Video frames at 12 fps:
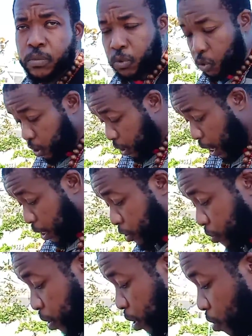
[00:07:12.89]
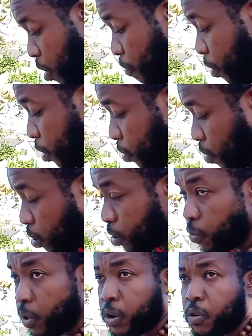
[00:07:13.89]
Don't cast away your confidence, God.
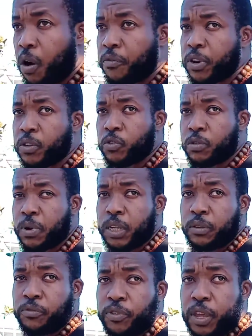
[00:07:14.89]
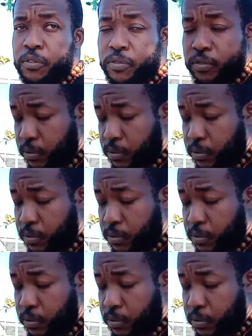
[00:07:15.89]
The word confidence go back to faith.